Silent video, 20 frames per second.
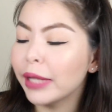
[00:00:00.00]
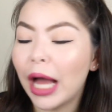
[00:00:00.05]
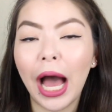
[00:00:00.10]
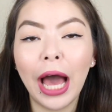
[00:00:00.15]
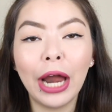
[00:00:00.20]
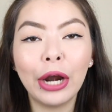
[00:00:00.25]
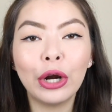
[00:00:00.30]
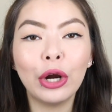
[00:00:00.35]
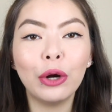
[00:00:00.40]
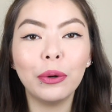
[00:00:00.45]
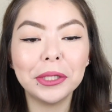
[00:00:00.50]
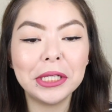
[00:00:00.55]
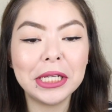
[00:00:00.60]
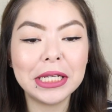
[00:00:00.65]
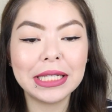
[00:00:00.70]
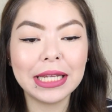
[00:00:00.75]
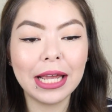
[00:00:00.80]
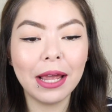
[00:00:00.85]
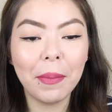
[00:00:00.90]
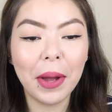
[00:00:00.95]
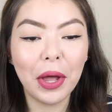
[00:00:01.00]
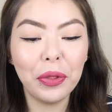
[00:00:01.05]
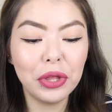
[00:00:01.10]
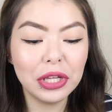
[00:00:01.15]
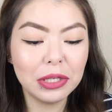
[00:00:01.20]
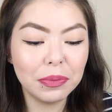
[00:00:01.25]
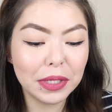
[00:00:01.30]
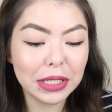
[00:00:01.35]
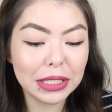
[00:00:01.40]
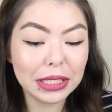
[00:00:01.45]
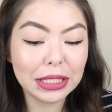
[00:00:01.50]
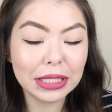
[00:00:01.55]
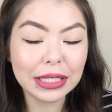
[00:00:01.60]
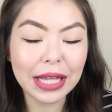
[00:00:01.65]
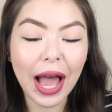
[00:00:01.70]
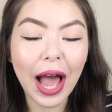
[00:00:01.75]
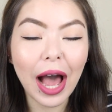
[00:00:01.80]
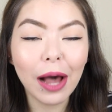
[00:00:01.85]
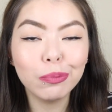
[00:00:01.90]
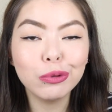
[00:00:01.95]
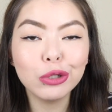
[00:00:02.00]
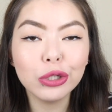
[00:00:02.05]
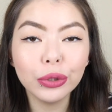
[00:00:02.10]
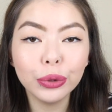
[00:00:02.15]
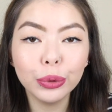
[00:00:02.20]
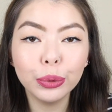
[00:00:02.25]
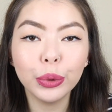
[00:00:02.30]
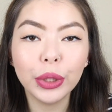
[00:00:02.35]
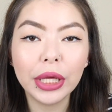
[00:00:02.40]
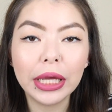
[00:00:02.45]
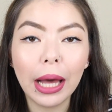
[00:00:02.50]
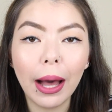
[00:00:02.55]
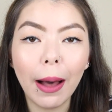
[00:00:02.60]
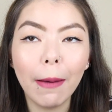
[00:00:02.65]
I don't know what to say about this because this is absolutely